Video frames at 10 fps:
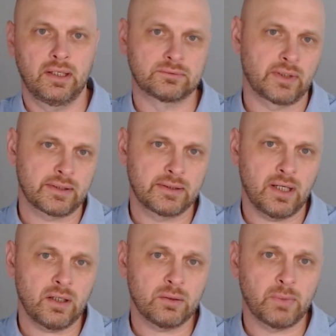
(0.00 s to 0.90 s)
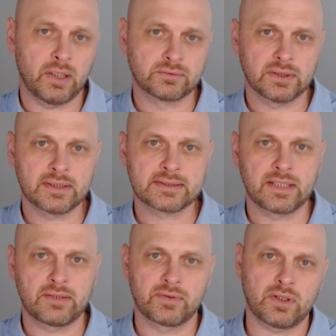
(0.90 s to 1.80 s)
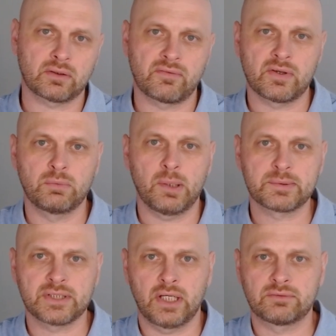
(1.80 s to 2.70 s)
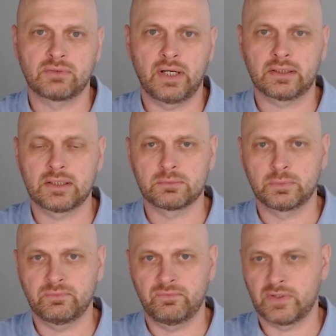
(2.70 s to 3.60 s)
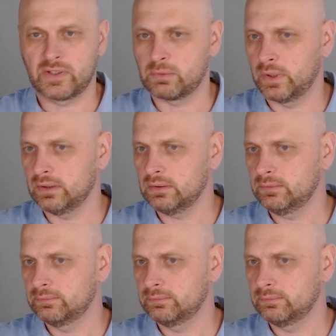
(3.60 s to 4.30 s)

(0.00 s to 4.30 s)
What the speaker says: Right now, my real estate photography website ranking very well.